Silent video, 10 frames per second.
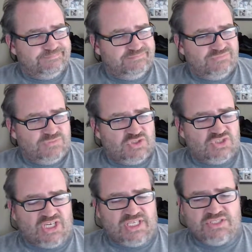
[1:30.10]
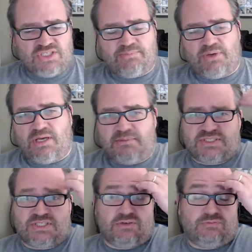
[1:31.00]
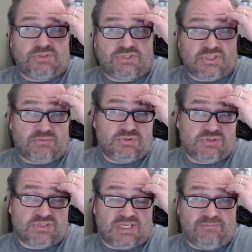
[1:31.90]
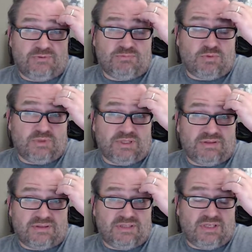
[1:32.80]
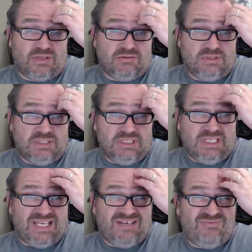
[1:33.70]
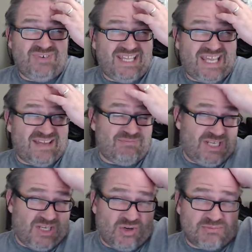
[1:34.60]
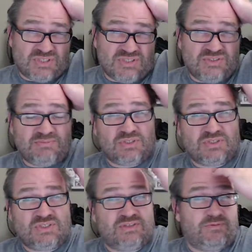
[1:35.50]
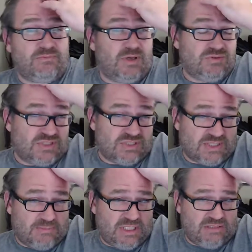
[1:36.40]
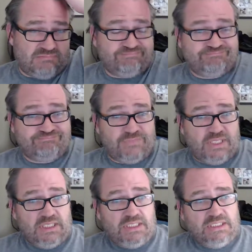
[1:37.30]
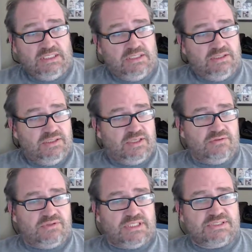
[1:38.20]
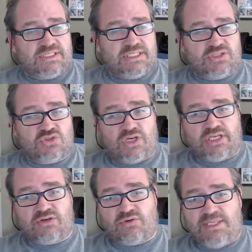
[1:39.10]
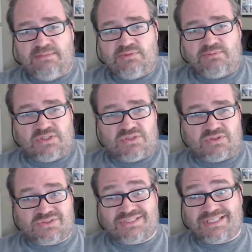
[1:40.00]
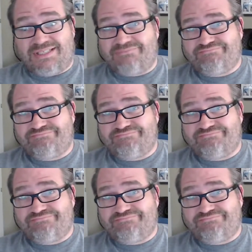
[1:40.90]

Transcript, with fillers: just changing a part of myself which I was comfortable with. You know, I didn't really have many options because of the phimosis. I mean, you know, there's they can try creams, but the doctor said